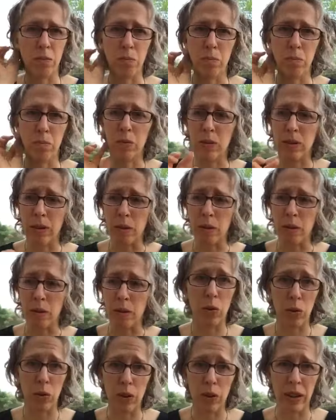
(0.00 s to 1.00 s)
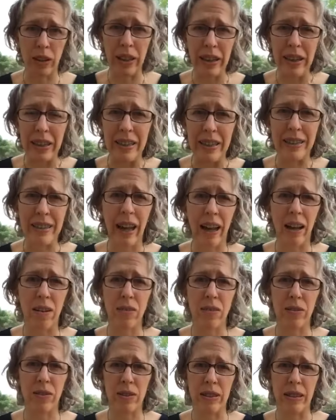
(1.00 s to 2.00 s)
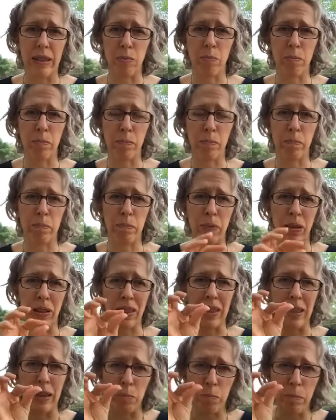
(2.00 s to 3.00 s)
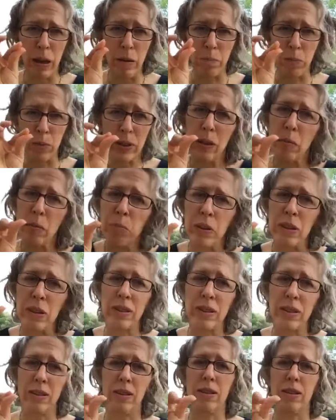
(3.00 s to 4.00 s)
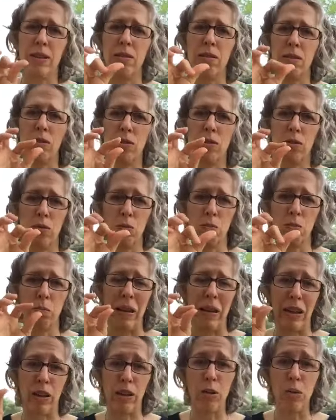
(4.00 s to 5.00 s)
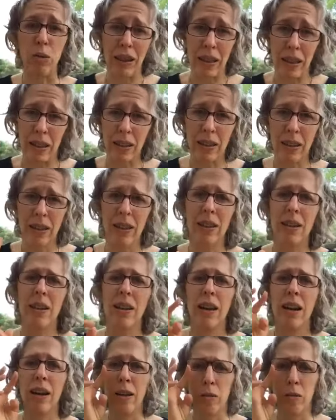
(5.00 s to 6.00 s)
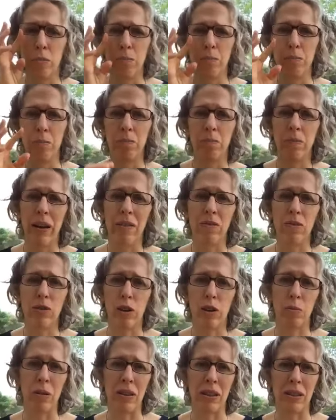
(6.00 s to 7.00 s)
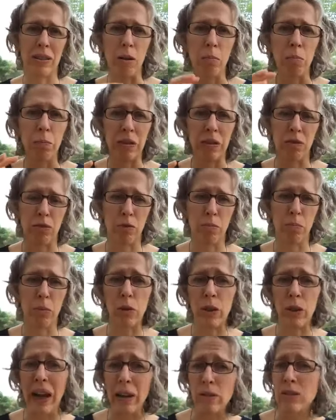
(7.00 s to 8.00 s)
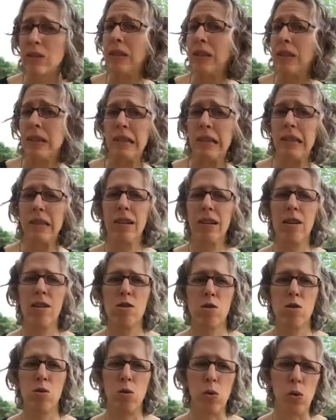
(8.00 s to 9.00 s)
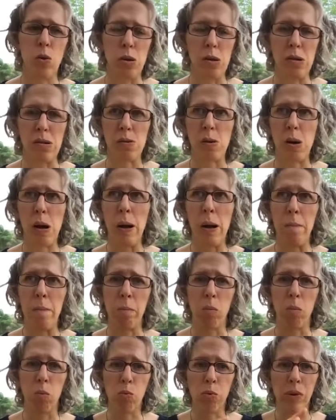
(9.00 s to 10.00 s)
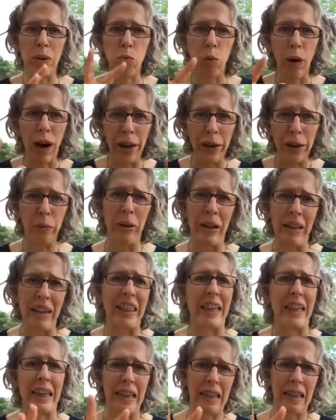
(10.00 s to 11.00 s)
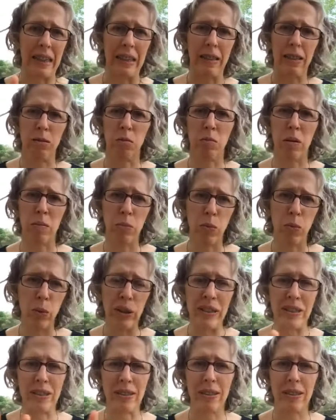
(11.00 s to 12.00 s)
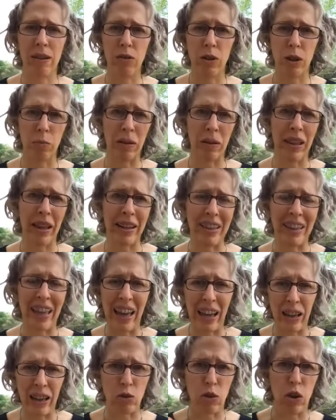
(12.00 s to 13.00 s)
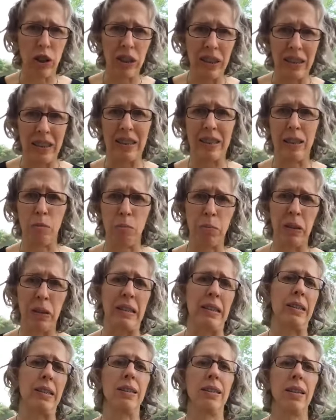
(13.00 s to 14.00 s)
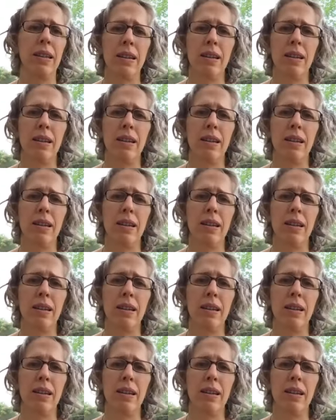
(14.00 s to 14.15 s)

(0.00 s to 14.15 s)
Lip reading: Some young ladies have seen the thin paper templates to make clothing. Yep. I've talked about the templates for birdhouses or rewiring things. Some of my boys have talked about that in CAD drawing templates.